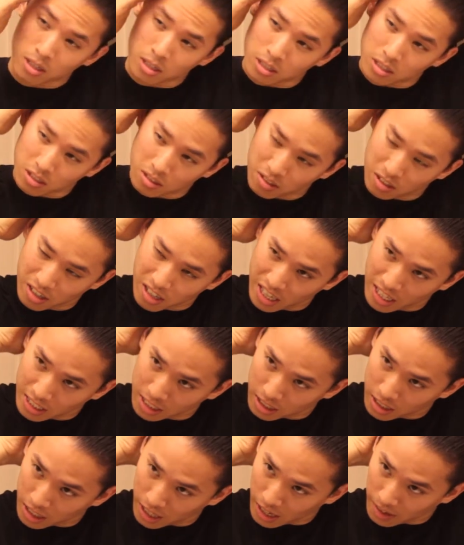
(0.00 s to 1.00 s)
So I'm going to go ahead and
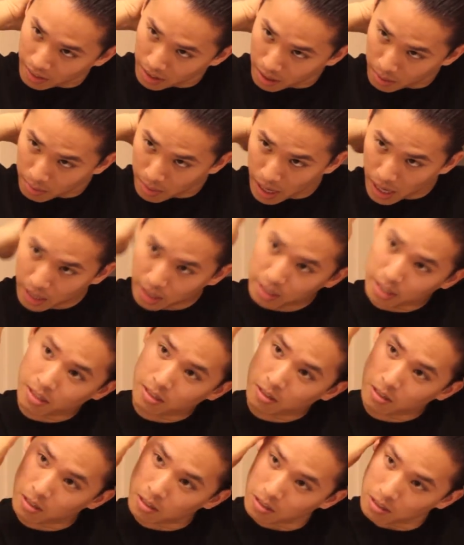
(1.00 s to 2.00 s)
slick everything back
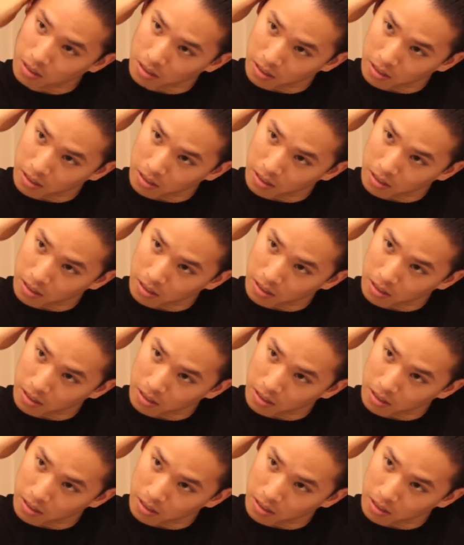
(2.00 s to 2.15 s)
now.